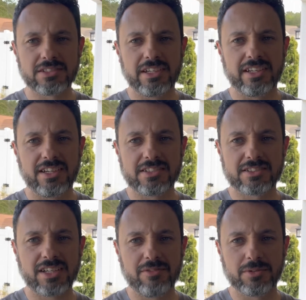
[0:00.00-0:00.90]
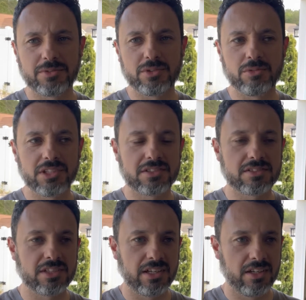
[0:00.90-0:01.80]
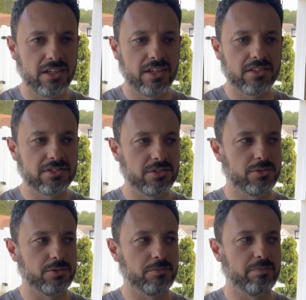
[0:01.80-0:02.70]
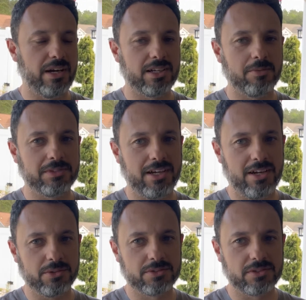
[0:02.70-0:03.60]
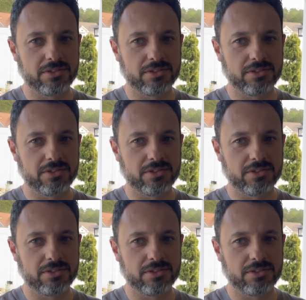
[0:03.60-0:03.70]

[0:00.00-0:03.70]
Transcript: and I just have a few weeks to pack up the house.